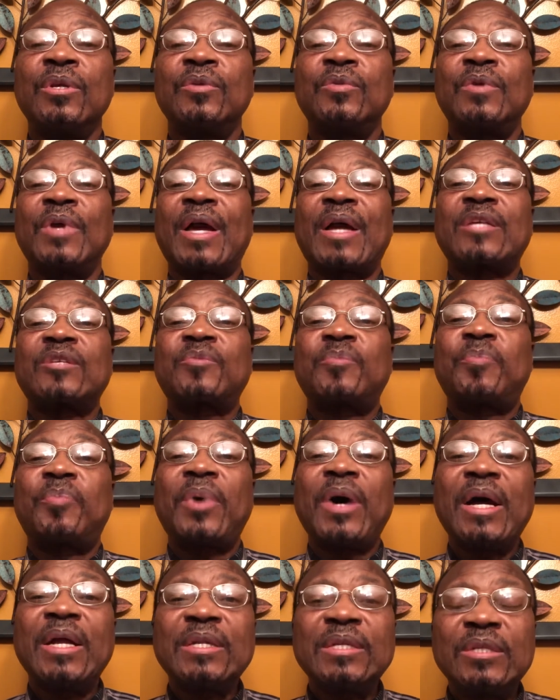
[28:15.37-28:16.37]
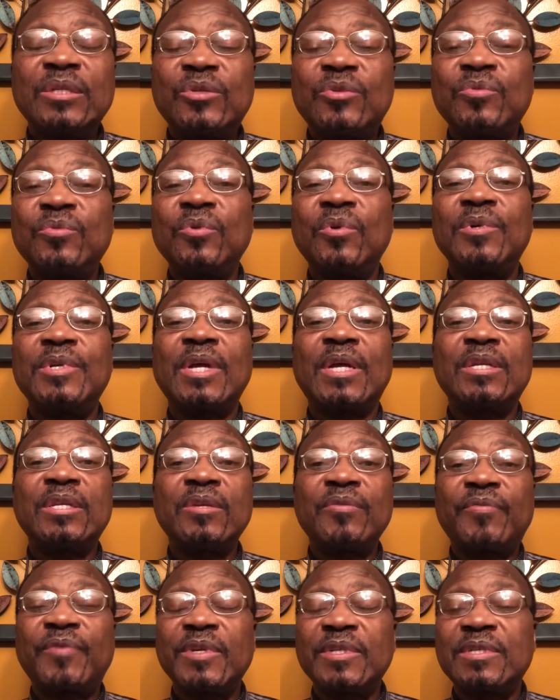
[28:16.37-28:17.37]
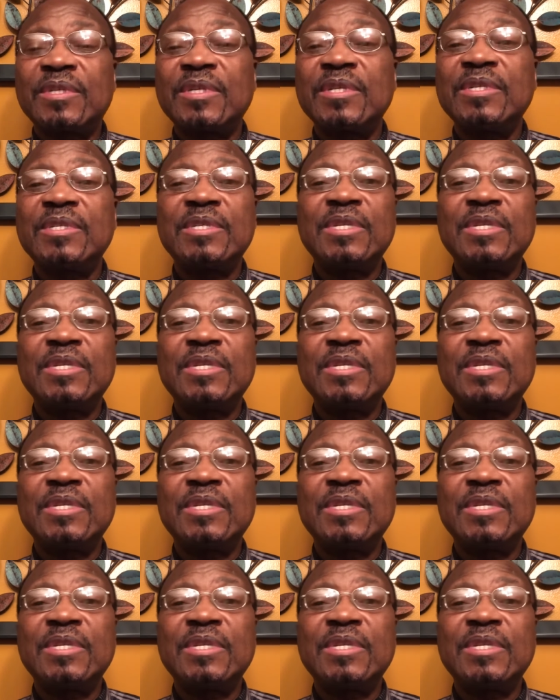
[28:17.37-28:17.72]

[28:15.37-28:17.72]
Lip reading: to expand, to know their differences,